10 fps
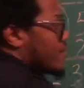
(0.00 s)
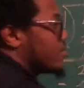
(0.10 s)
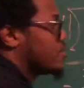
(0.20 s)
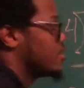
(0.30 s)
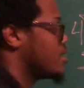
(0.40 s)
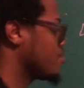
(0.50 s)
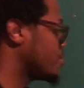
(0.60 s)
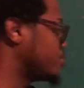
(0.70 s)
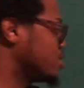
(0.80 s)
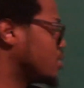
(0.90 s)
the number I'm
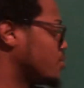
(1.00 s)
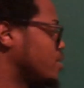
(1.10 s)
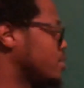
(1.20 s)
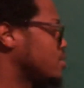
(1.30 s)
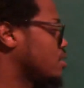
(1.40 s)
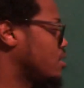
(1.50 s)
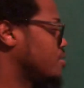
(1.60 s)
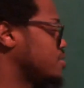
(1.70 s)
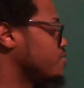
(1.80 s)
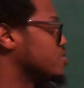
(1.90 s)
dealing with, oh,
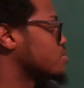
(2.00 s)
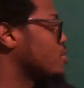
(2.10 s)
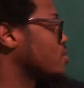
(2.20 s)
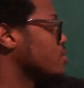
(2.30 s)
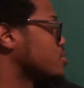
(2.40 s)
it's even smaller than